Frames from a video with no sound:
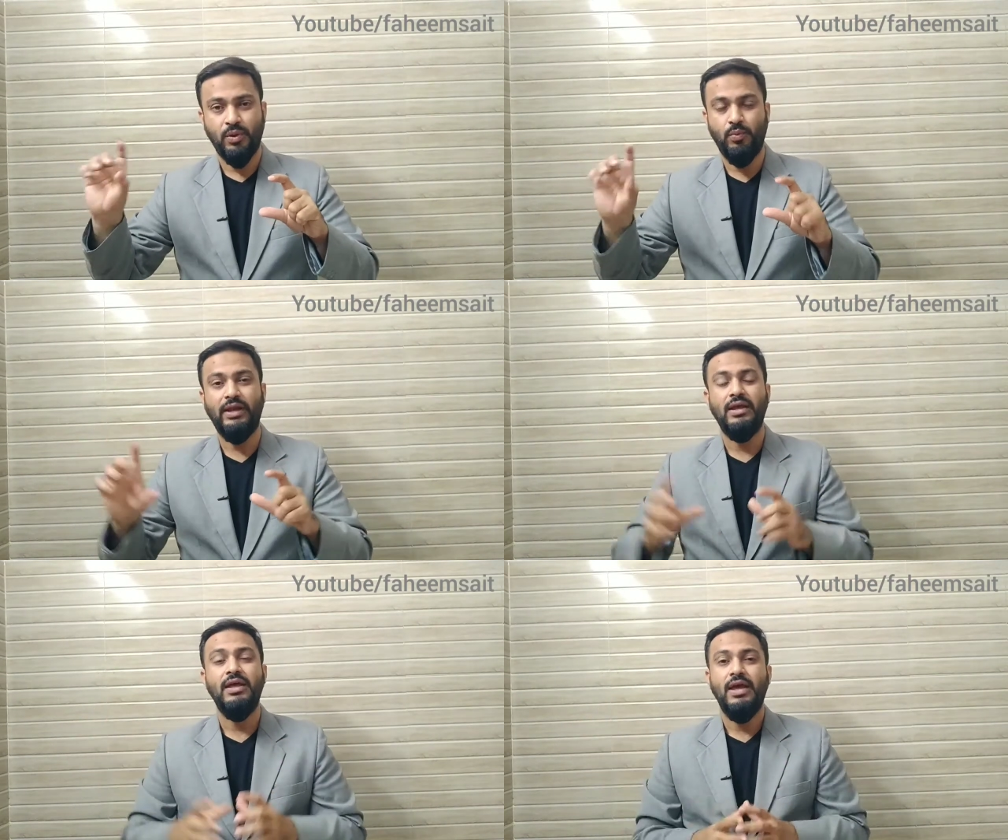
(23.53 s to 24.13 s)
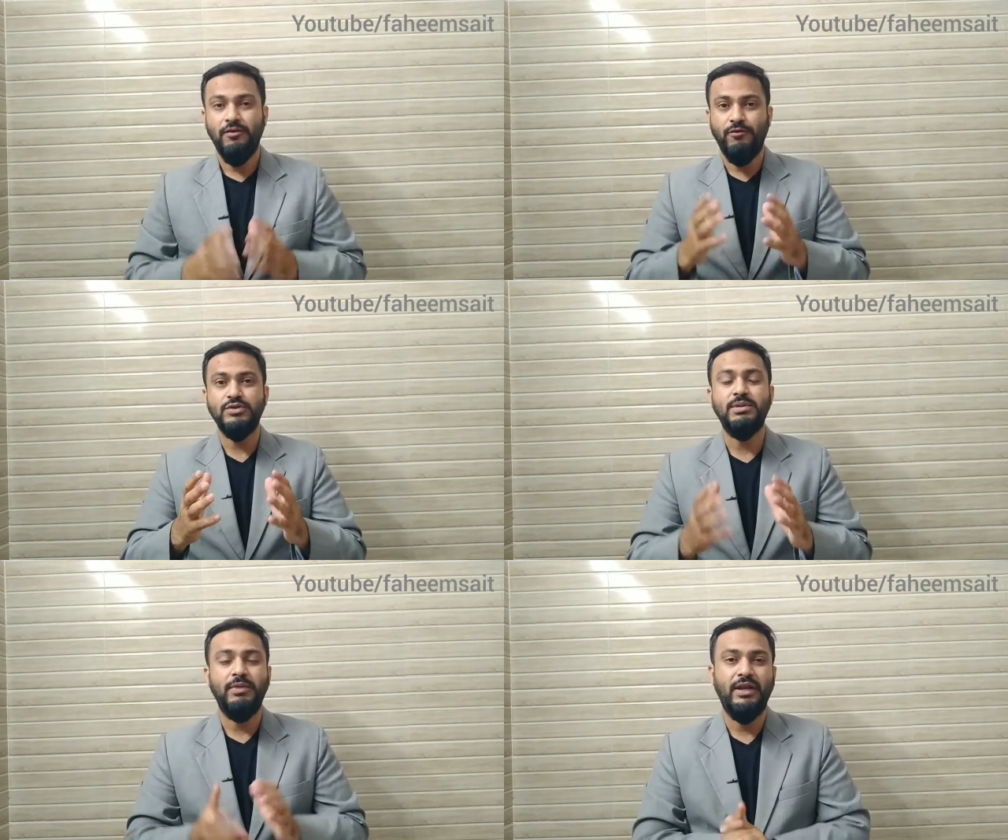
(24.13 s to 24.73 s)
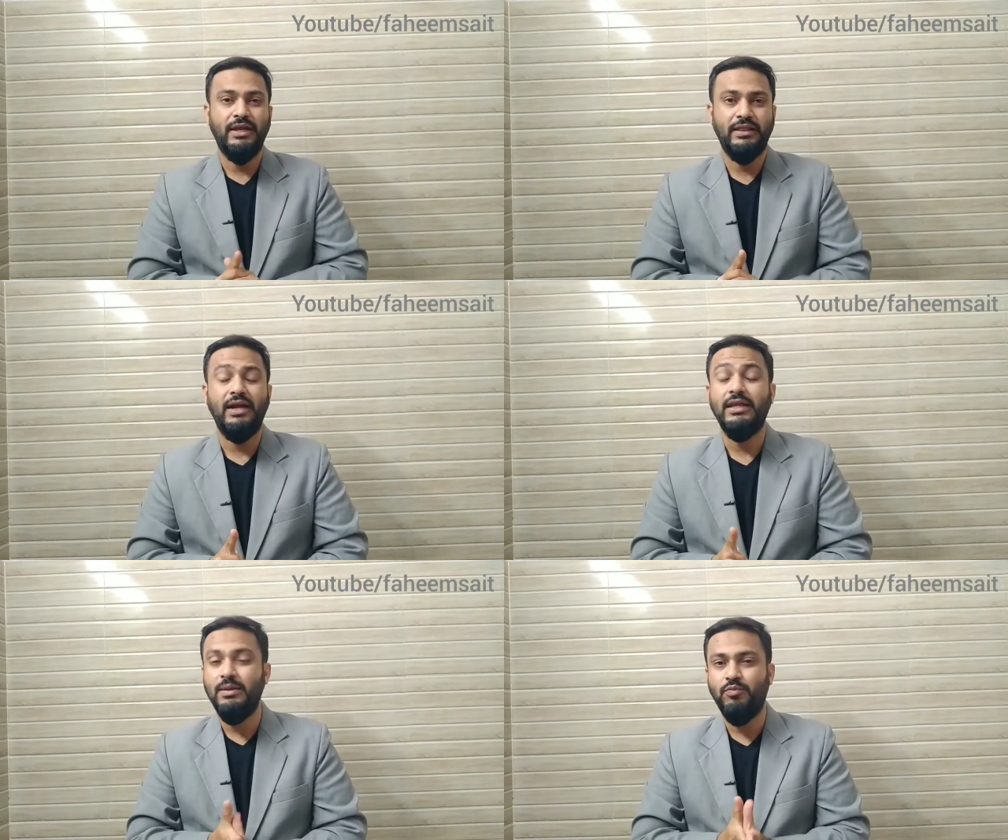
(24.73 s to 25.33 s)
Well, if you're somebody like
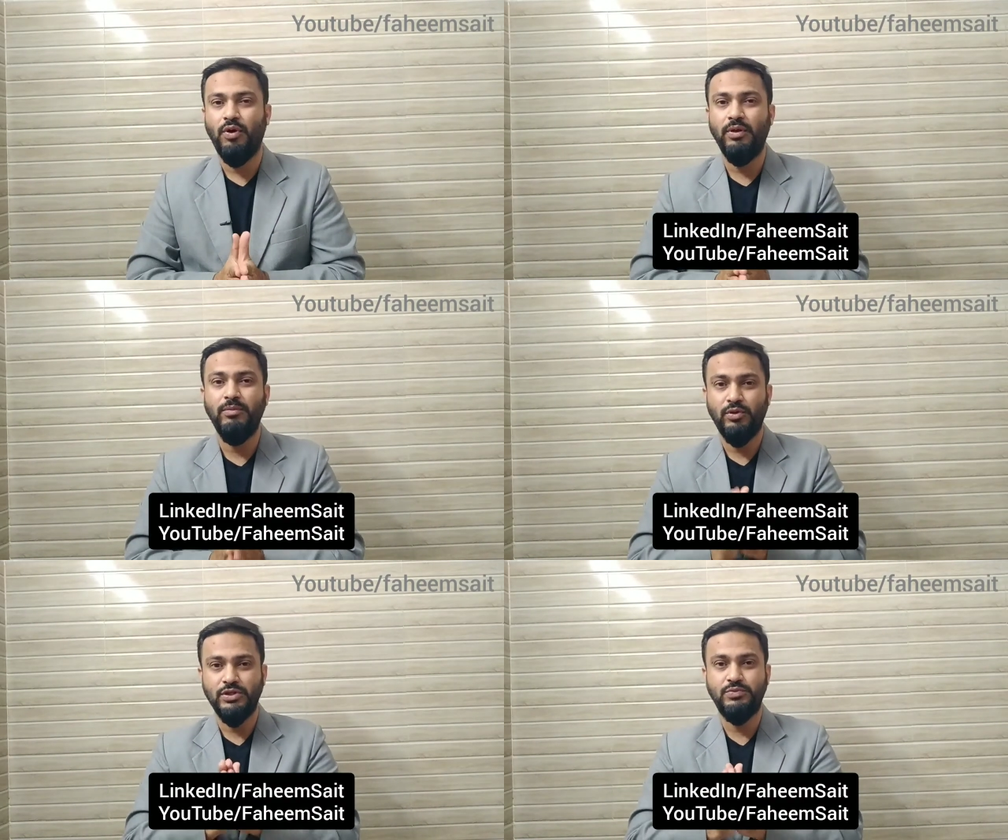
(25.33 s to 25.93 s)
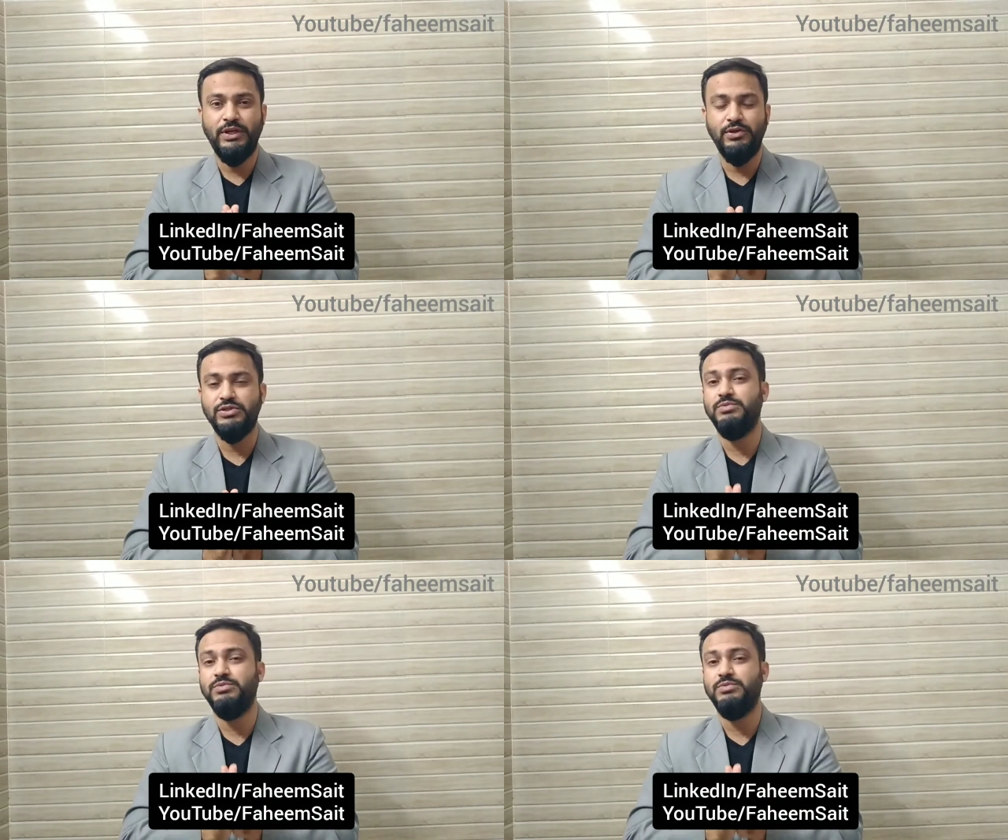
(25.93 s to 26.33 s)
that, keep following me on this videos,